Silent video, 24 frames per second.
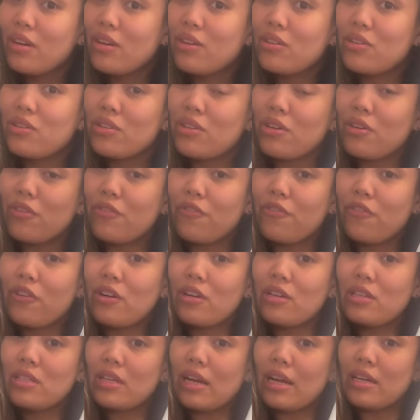so
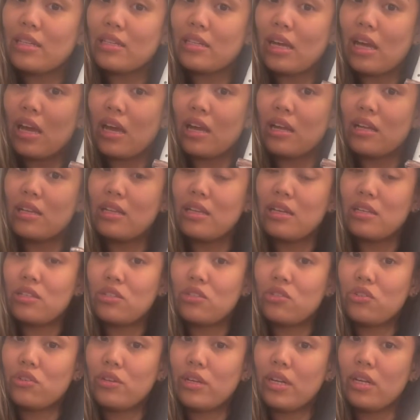first I take this
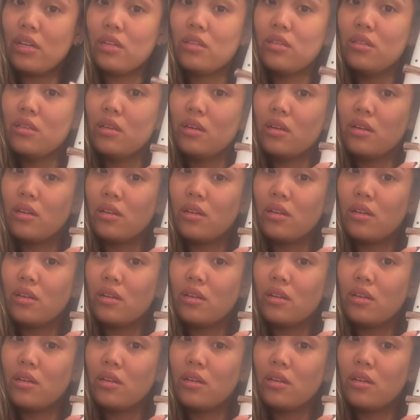strand,